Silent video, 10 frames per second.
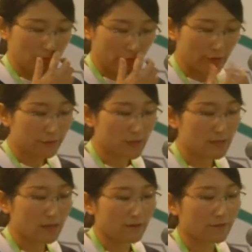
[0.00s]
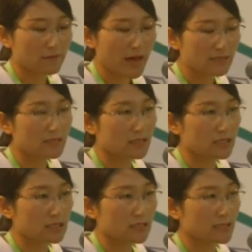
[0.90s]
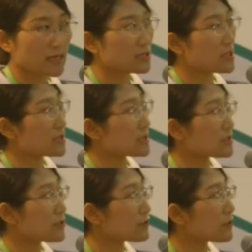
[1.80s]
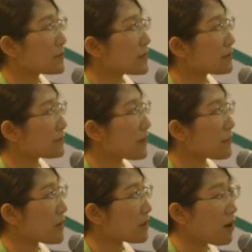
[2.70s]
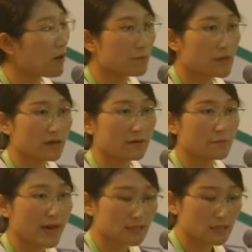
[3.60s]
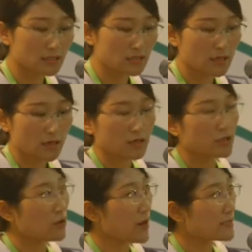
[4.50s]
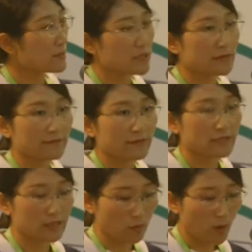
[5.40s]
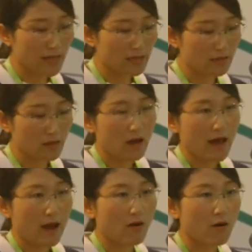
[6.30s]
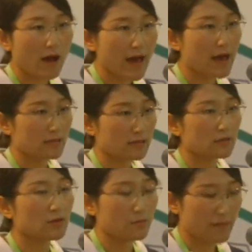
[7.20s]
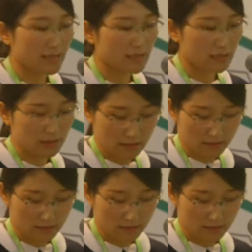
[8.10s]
various of methods, such as the European Pharmacopoeia method, USP 51, or ISO method.